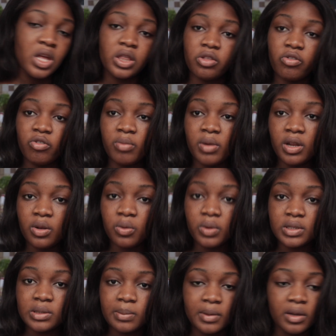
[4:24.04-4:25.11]
the remaining
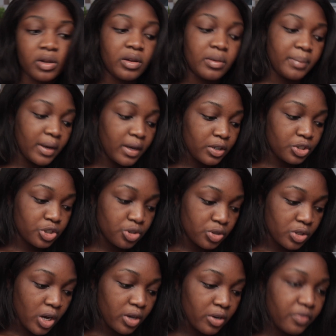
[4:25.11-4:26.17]
watermelon, make a juice
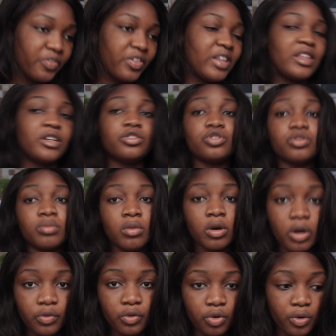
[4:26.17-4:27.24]
out of it, then
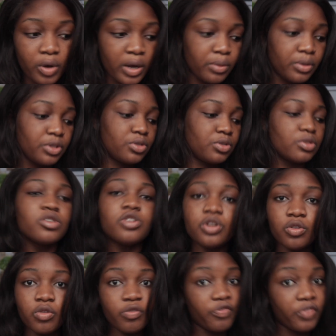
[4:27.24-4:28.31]
tomorrow I would, you
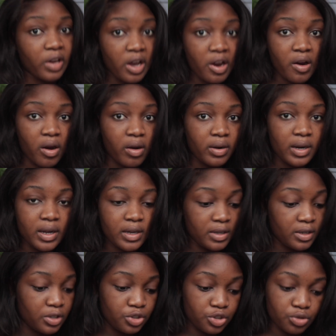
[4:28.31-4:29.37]
know, figure out
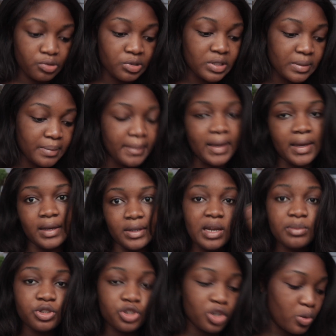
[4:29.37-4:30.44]
another juice to make. Let
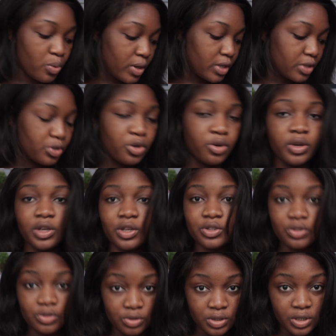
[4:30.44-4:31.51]
me show you what is going
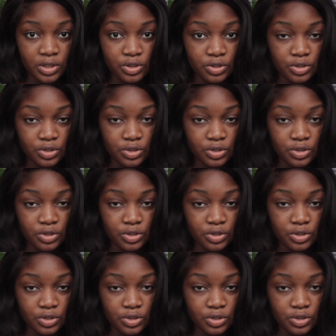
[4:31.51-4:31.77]
into today's